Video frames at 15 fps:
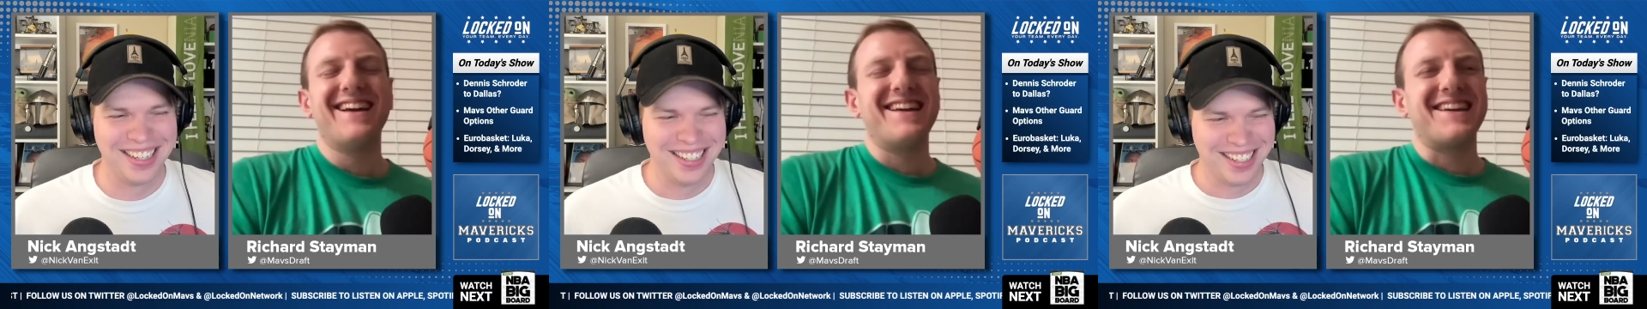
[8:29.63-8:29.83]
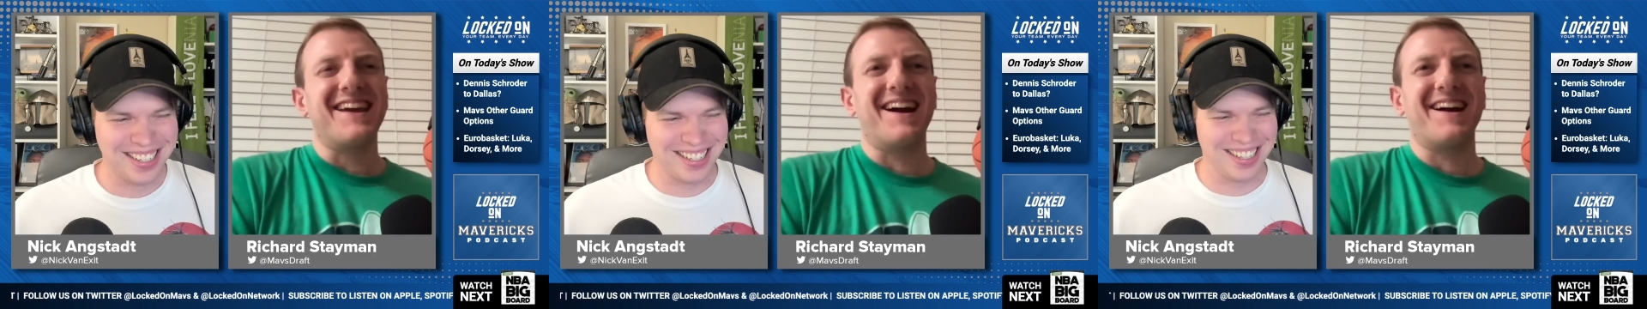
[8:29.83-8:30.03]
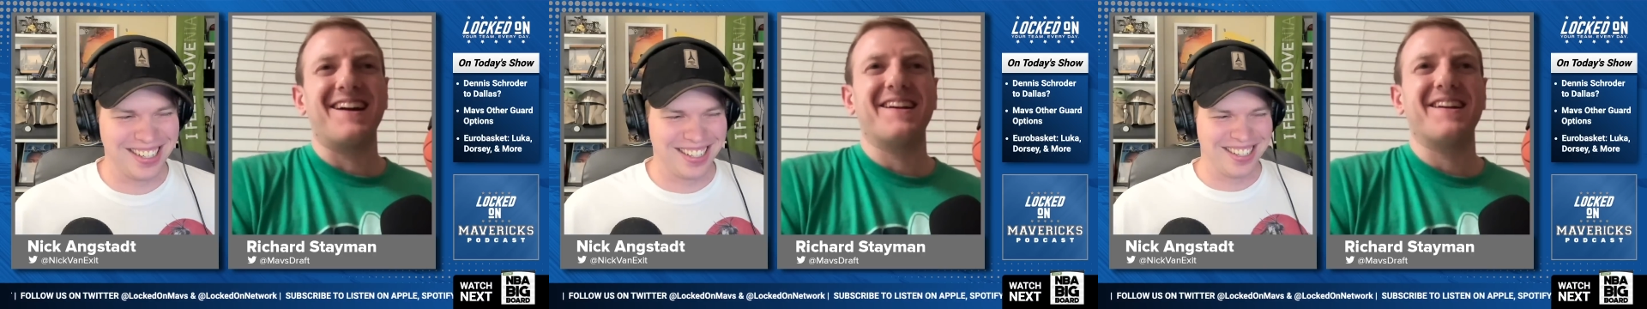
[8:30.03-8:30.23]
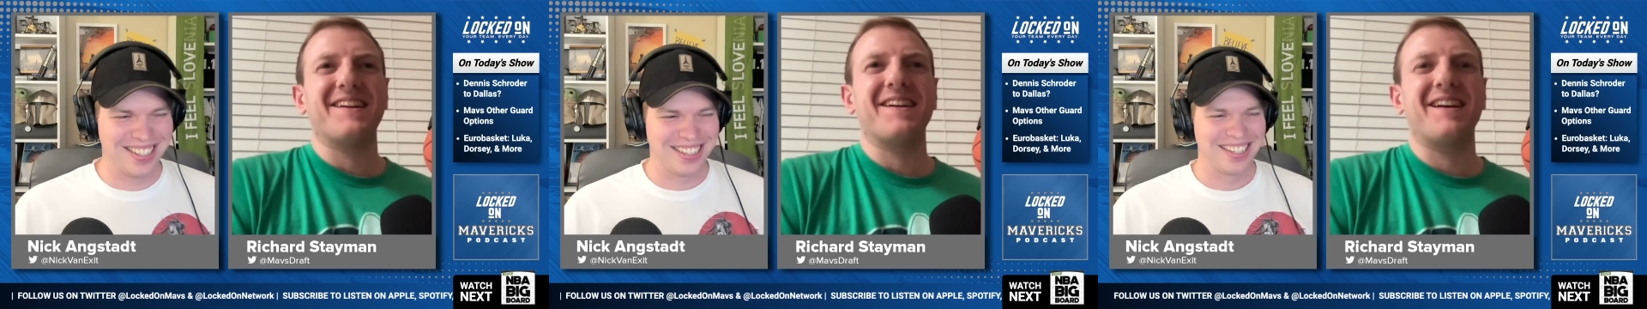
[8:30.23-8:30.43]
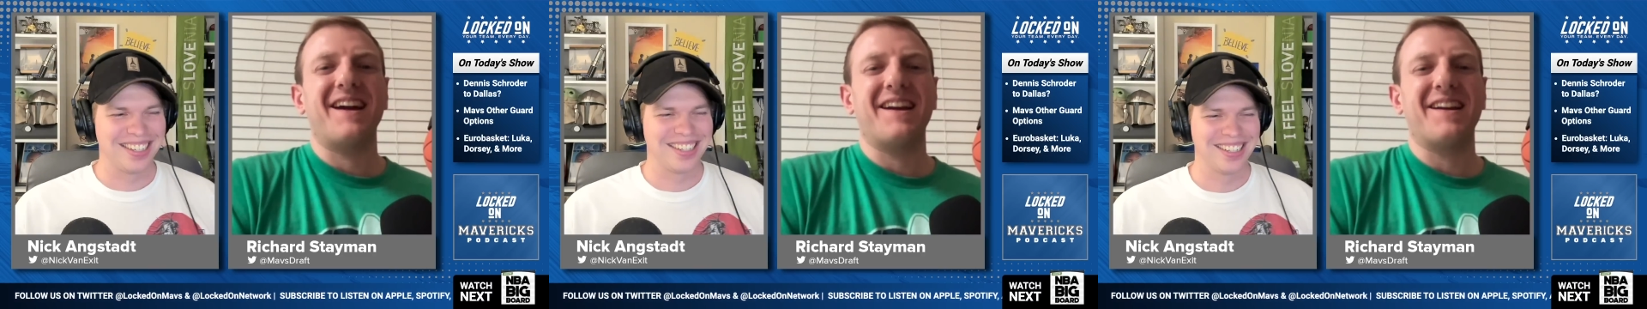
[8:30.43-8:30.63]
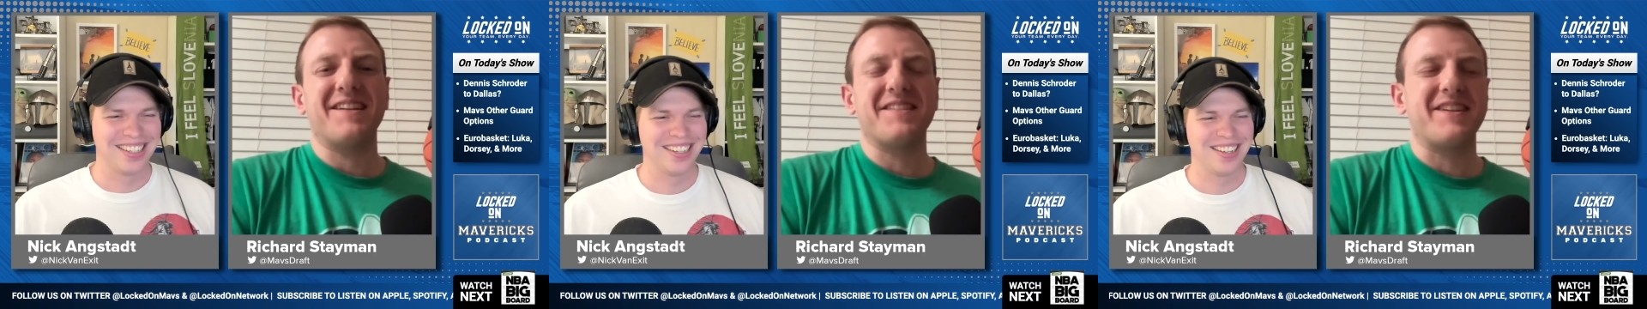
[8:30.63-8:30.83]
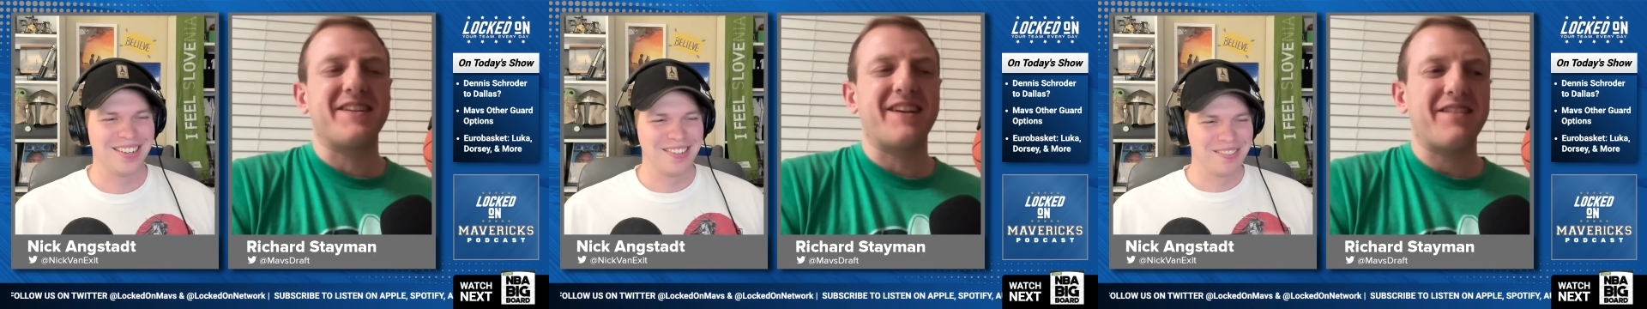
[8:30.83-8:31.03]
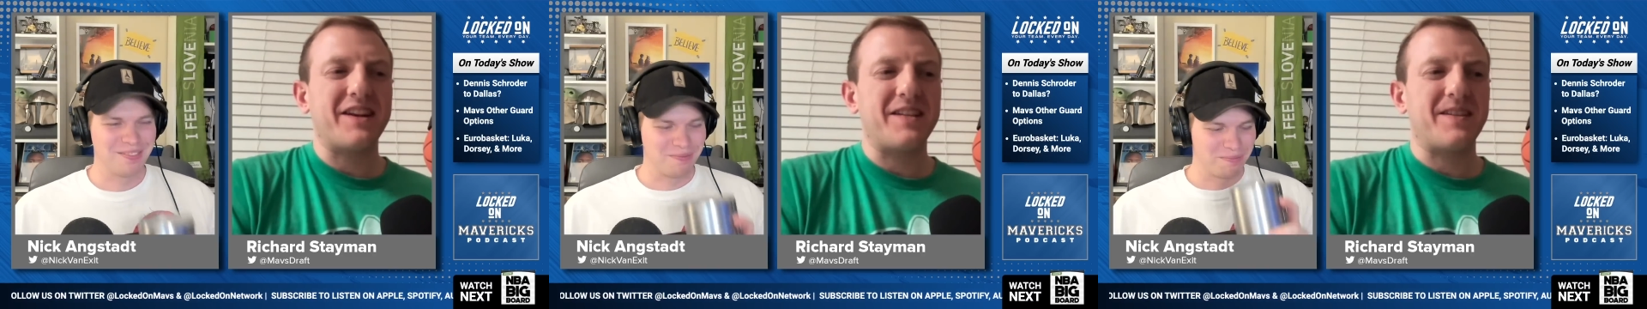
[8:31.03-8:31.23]
Speaker 1: yeah, it, it, doesn't even
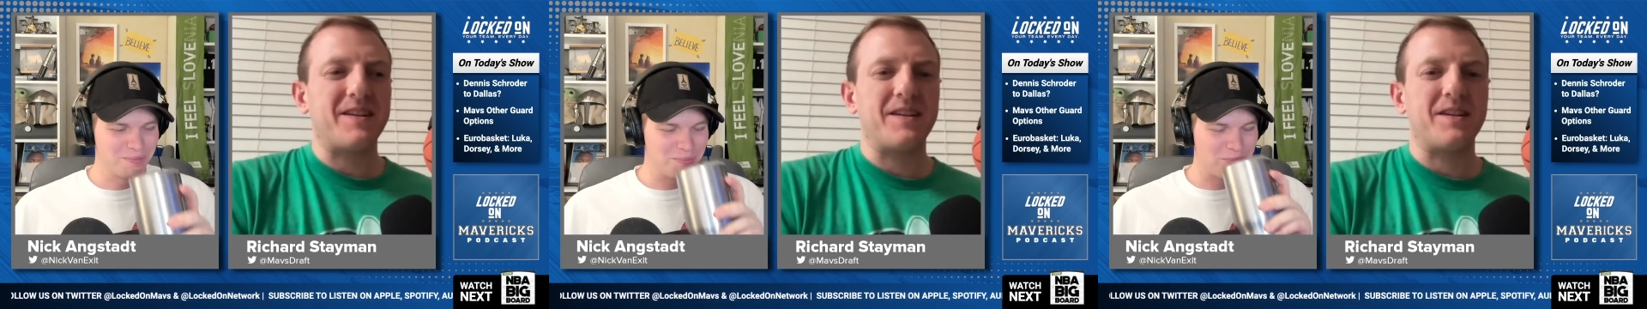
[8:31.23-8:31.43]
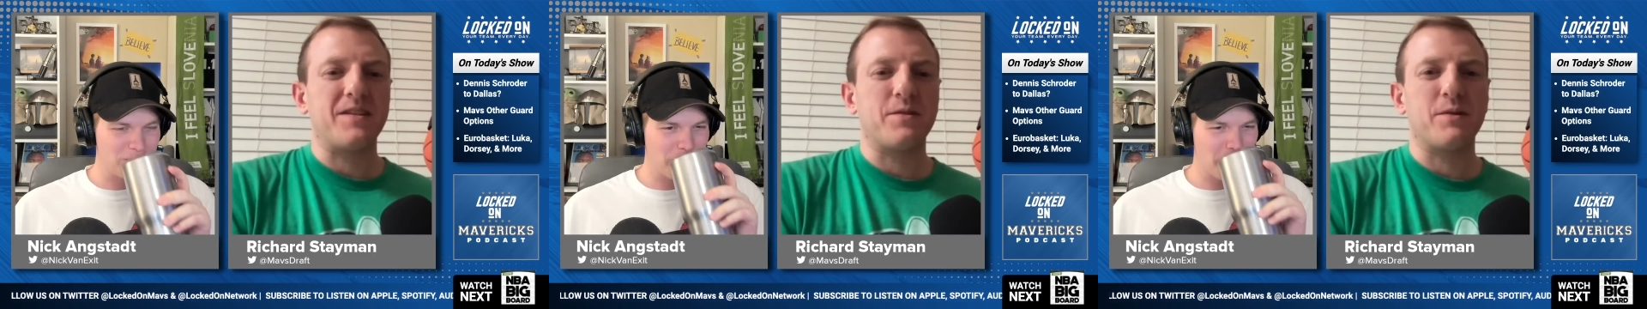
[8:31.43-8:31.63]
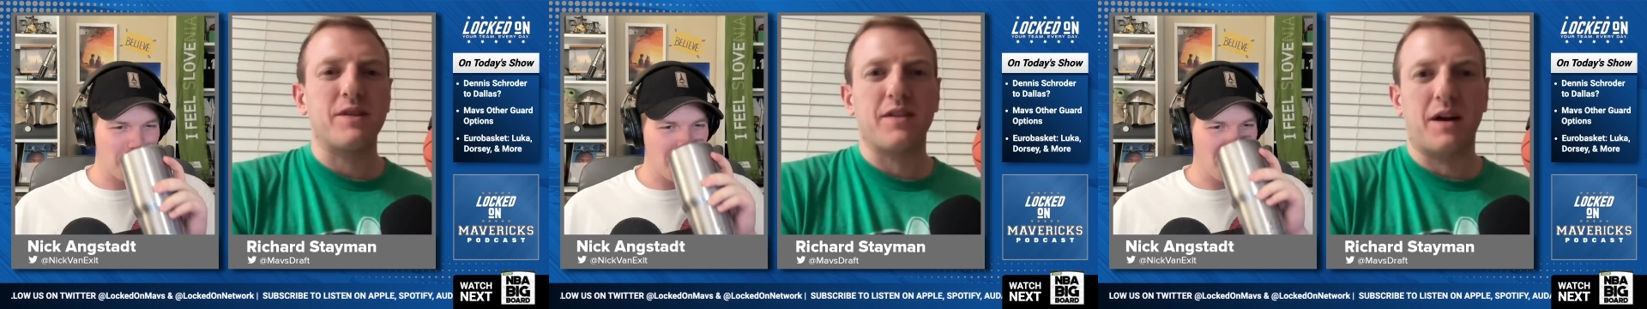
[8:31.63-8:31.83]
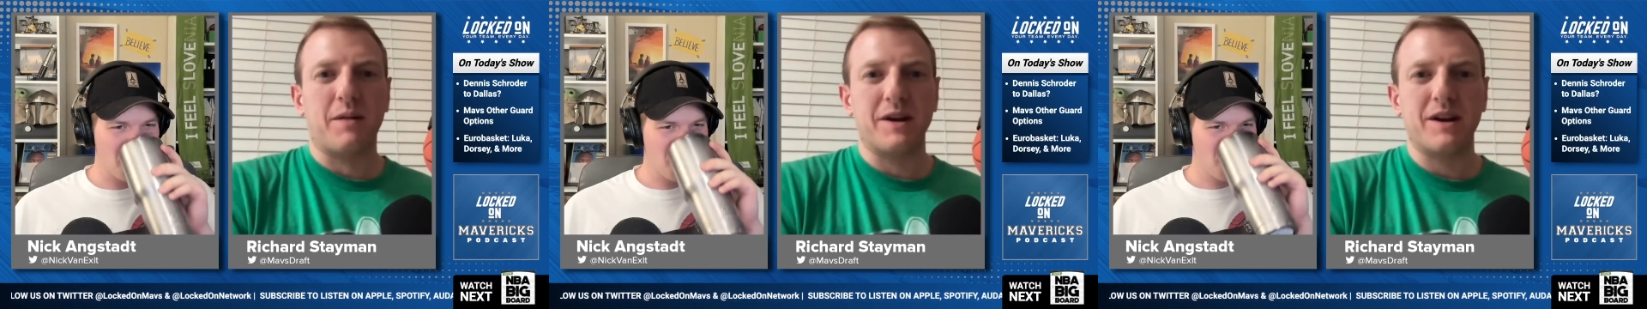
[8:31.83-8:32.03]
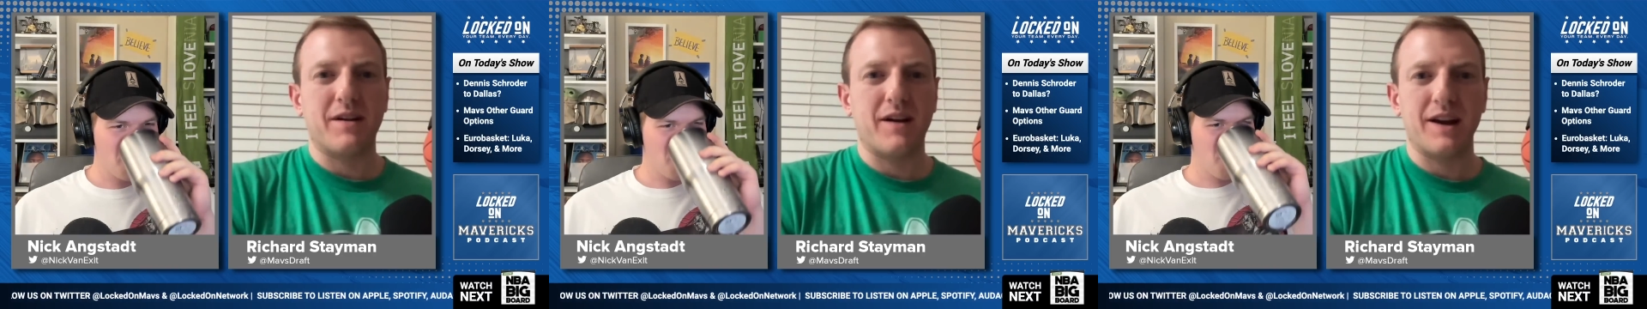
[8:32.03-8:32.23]
have anything to do with. I mean,